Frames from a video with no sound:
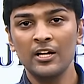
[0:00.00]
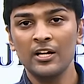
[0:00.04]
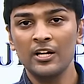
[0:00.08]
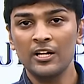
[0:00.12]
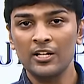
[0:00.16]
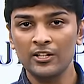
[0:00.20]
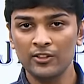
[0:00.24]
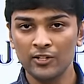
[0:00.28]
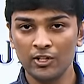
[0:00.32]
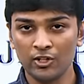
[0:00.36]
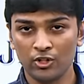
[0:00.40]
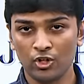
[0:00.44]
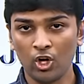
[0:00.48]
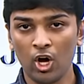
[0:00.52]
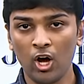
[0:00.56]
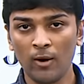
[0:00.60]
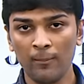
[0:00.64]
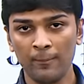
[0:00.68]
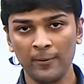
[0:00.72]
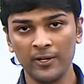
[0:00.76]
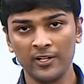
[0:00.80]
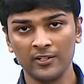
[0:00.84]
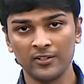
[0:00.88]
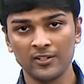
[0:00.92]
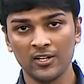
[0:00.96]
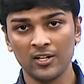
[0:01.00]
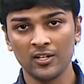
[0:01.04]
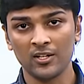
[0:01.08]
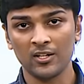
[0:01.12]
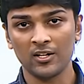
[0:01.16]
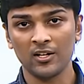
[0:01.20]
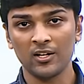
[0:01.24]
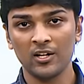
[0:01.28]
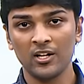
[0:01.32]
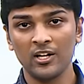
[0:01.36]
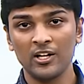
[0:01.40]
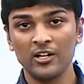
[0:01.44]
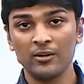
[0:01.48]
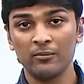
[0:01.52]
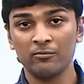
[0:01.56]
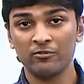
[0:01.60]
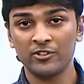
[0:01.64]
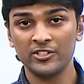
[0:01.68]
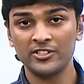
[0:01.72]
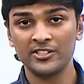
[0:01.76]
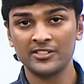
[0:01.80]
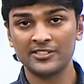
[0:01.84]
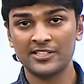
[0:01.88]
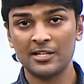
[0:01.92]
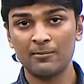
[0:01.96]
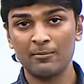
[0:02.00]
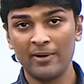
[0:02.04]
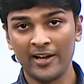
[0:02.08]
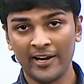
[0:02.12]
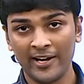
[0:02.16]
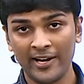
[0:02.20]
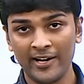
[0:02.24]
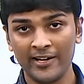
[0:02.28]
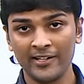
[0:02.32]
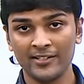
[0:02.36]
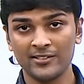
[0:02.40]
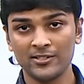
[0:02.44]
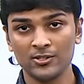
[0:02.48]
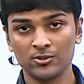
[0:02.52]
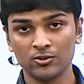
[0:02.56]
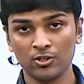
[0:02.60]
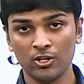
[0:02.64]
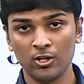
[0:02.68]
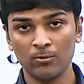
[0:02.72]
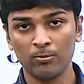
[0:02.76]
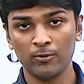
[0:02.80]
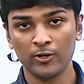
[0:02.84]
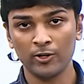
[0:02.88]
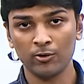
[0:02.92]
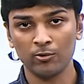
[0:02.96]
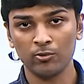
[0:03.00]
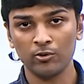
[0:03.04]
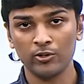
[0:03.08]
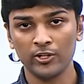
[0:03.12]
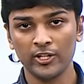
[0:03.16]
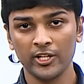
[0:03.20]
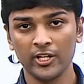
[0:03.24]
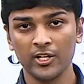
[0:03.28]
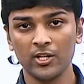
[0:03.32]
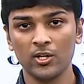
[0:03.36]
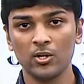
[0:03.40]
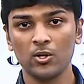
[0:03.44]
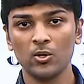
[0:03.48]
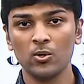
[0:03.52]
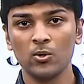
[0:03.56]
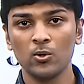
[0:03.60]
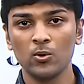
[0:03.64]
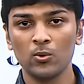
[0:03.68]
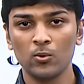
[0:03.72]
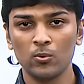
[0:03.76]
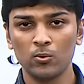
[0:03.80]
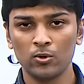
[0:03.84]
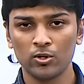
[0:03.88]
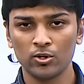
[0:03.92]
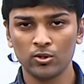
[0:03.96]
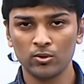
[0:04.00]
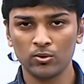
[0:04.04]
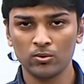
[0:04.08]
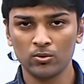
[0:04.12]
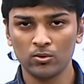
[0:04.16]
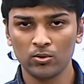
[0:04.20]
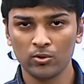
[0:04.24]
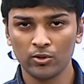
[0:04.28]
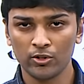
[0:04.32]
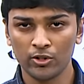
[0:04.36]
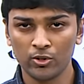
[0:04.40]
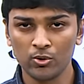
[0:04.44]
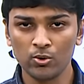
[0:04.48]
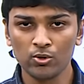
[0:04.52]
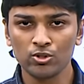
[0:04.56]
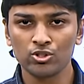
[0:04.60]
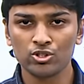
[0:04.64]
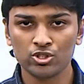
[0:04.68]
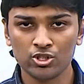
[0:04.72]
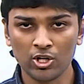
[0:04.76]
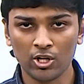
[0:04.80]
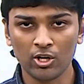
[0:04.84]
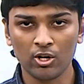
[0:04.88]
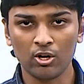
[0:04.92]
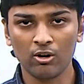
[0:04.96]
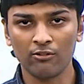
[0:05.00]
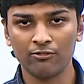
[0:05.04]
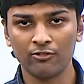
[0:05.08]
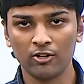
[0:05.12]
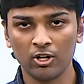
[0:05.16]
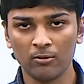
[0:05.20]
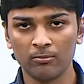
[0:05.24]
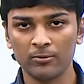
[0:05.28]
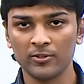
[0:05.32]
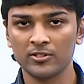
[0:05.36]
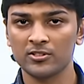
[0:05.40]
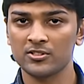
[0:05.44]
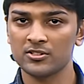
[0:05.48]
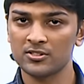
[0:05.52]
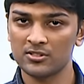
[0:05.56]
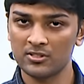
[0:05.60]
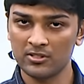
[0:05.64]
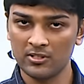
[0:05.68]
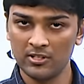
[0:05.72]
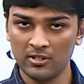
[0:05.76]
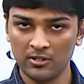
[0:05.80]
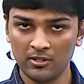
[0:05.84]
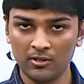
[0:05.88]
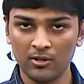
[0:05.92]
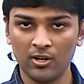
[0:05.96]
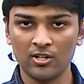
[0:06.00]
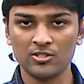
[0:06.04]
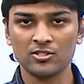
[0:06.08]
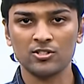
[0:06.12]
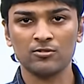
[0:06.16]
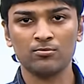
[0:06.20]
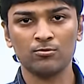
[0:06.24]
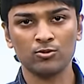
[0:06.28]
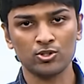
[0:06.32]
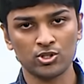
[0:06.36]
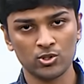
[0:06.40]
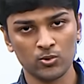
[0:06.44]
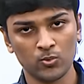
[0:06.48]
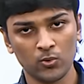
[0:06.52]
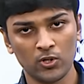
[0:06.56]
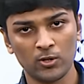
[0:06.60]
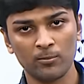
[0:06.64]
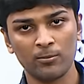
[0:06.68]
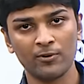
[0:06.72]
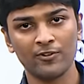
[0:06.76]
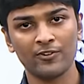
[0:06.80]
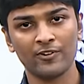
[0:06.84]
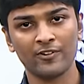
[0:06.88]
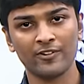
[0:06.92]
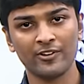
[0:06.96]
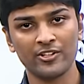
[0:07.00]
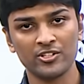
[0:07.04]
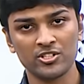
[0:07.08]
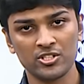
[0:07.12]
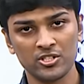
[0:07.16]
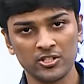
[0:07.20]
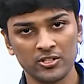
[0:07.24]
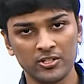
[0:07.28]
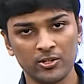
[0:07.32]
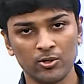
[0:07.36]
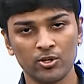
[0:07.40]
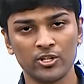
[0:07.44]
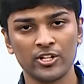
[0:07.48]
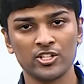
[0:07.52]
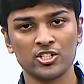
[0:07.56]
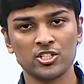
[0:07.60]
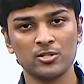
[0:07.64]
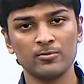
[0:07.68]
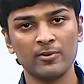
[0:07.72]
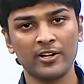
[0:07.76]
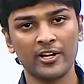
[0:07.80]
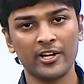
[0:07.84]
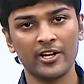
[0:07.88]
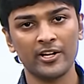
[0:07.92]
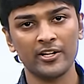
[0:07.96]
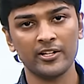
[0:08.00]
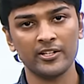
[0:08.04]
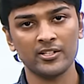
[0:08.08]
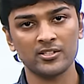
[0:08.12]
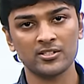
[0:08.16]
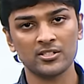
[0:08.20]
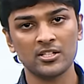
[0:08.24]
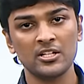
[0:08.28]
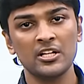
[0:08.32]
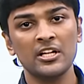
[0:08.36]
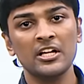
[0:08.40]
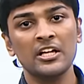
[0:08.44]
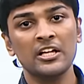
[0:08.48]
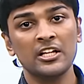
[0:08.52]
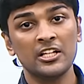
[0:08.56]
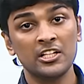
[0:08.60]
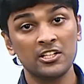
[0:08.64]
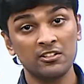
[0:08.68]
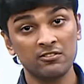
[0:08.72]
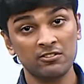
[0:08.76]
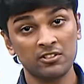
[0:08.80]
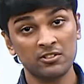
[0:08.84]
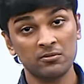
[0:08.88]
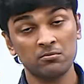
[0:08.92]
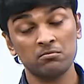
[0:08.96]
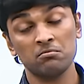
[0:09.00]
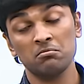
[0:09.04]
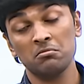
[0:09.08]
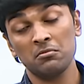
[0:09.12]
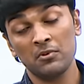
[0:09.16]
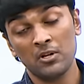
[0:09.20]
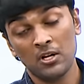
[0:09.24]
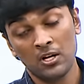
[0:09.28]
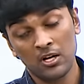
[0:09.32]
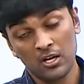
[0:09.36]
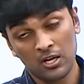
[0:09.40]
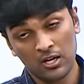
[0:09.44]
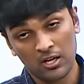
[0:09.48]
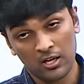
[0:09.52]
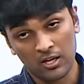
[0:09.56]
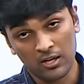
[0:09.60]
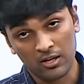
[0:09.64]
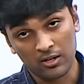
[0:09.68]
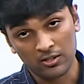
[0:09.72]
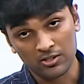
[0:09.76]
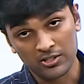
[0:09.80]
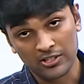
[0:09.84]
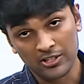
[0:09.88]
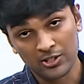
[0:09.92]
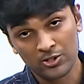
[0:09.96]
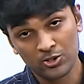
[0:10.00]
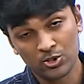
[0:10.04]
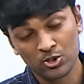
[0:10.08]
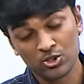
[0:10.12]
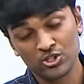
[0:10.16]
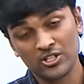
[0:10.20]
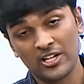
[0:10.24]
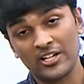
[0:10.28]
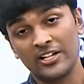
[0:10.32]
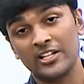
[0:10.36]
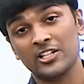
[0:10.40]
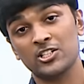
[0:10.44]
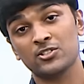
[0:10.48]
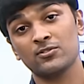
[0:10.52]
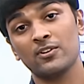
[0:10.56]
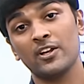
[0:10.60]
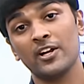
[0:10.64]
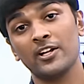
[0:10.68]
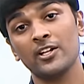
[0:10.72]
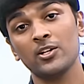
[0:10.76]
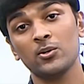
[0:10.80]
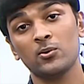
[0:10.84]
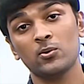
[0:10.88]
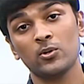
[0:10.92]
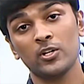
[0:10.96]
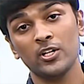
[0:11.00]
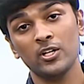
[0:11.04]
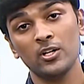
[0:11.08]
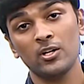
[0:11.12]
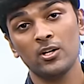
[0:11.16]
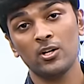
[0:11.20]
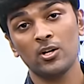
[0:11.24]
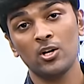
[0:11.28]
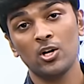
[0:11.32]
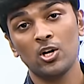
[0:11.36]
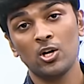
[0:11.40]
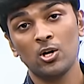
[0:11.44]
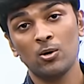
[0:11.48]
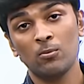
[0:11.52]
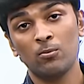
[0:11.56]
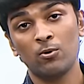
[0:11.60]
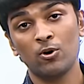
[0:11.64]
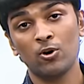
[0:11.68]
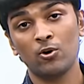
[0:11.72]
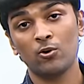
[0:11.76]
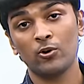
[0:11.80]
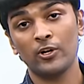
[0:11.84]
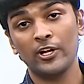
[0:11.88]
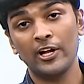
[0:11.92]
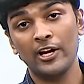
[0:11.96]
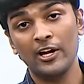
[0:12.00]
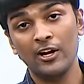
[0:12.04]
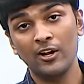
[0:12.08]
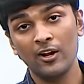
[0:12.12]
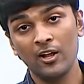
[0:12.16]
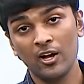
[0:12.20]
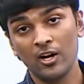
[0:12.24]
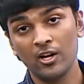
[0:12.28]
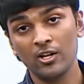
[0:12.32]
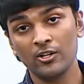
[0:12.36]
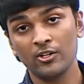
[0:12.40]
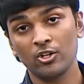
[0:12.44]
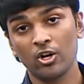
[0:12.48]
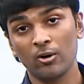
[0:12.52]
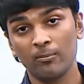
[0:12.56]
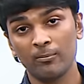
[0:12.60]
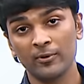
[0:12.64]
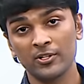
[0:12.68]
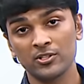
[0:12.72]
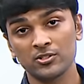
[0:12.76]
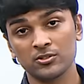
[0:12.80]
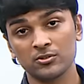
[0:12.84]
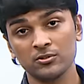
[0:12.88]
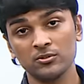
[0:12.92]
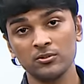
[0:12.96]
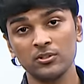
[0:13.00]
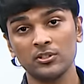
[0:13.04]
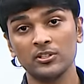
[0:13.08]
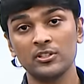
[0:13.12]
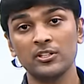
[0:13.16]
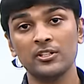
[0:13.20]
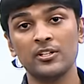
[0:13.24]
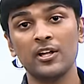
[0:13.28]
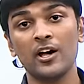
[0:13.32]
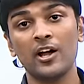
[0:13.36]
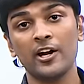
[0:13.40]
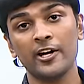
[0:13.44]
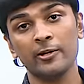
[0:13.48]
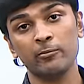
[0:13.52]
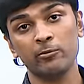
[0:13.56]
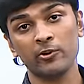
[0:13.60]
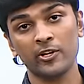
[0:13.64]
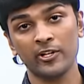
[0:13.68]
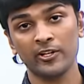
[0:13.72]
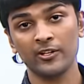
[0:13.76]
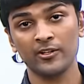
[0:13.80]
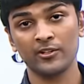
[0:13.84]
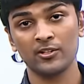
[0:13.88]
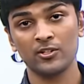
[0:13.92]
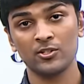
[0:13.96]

In the topic, physics and mechanics is a huge chunk of topics. Laws of motion, work power energy, rotational mechanics, even electrostatics. All topics are adipade.